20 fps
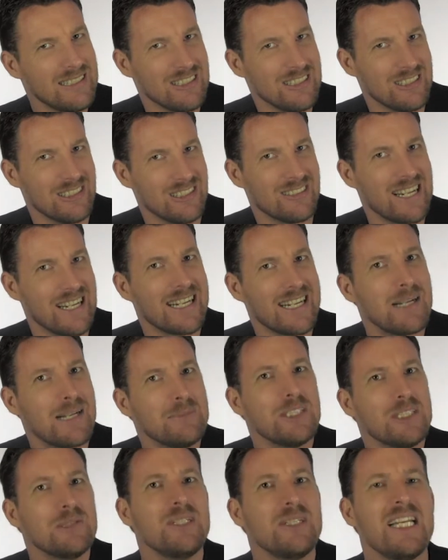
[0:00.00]
just like
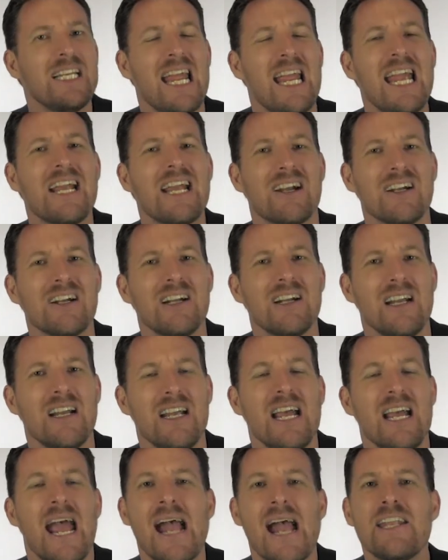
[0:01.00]
I'm doing here,
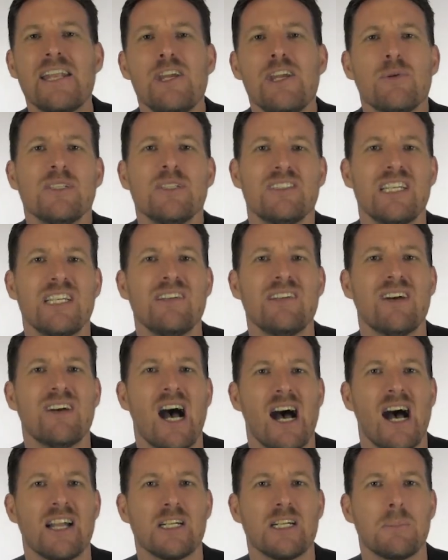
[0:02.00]
and you receive
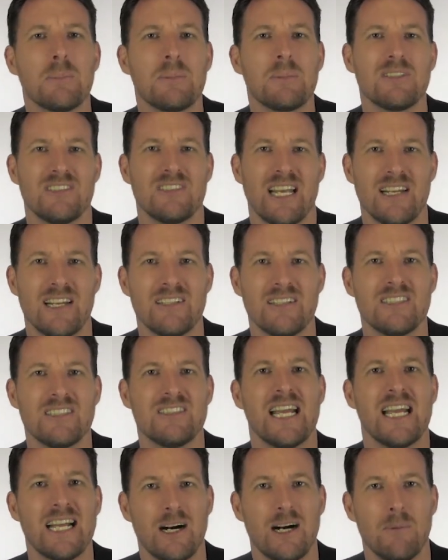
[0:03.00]
100% of the
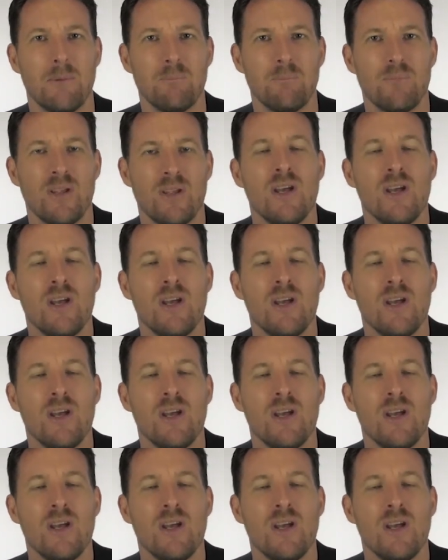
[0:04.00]
sale.